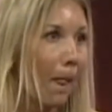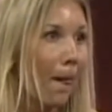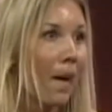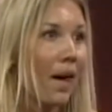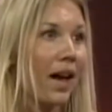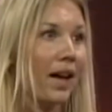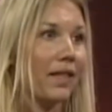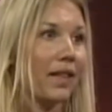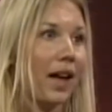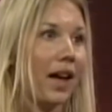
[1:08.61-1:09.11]

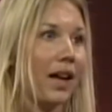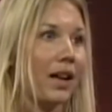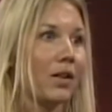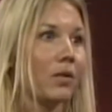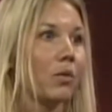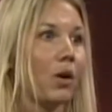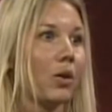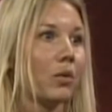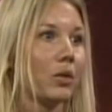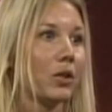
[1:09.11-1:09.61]
And then
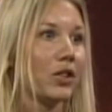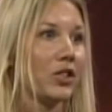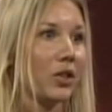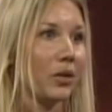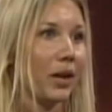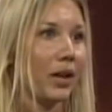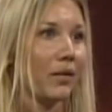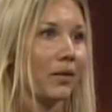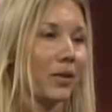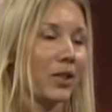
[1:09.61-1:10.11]
what we're
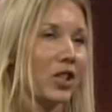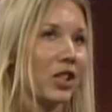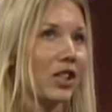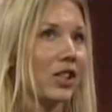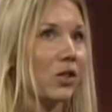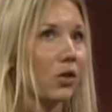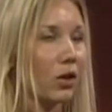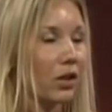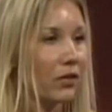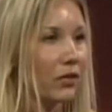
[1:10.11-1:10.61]
doing, which is
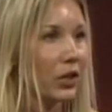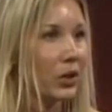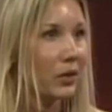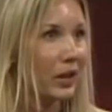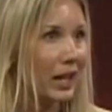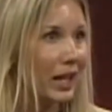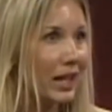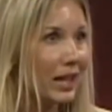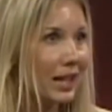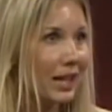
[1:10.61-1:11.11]
sort of
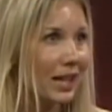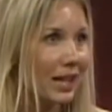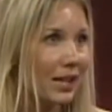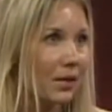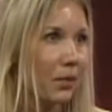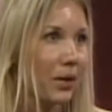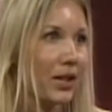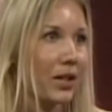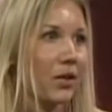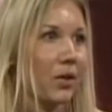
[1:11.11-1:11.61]
unique, is
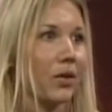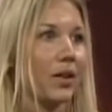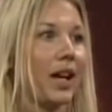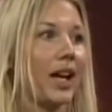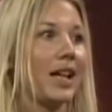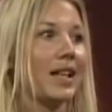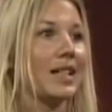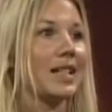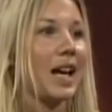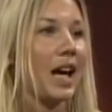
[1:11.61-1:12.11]
we
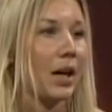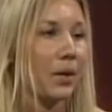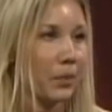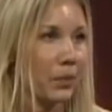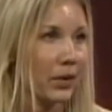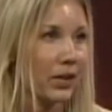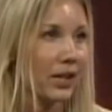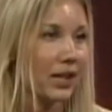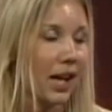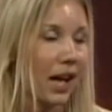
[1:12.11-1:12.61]
donate
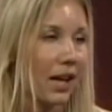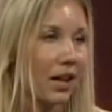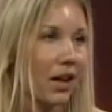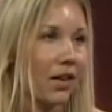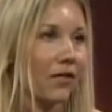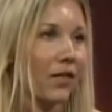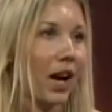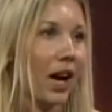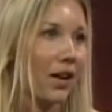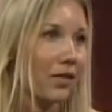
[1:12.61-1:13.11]
10%
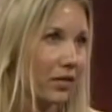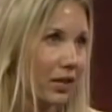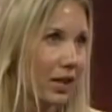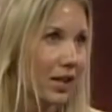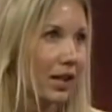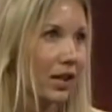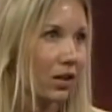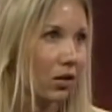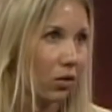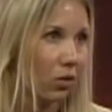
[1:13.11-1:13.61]
of every
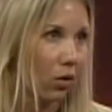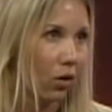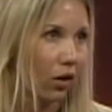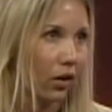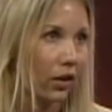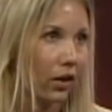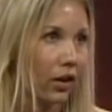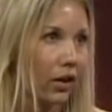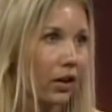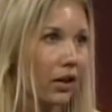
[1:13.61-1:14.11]
single
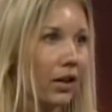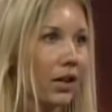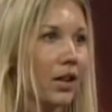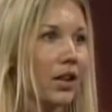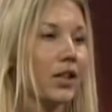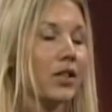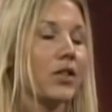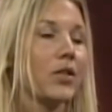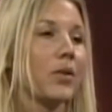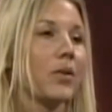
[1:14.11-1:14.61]
order
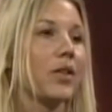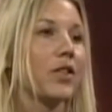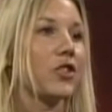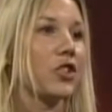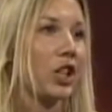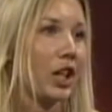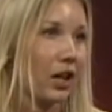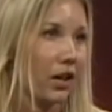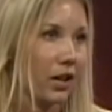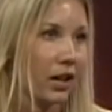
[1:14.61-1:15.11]
to the
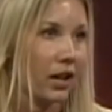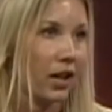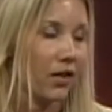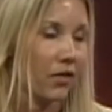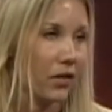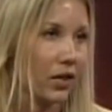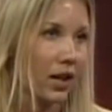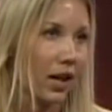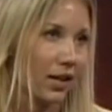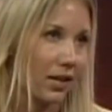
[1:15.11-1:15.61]
charity of
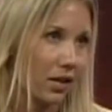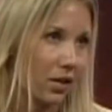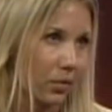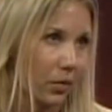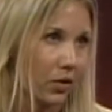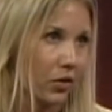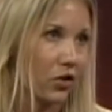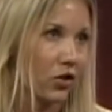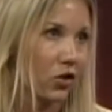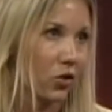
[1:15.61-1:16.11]
the
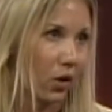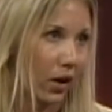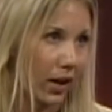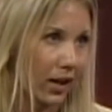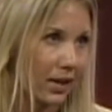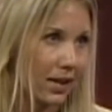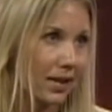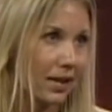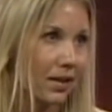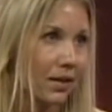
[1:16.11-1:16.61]
customer's
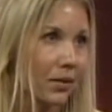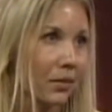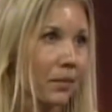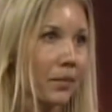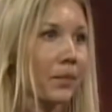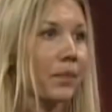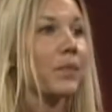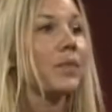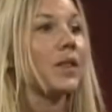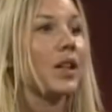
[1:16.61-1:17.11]
choice.
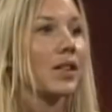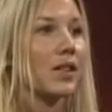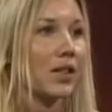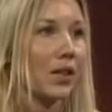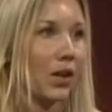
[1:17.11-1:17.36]
So,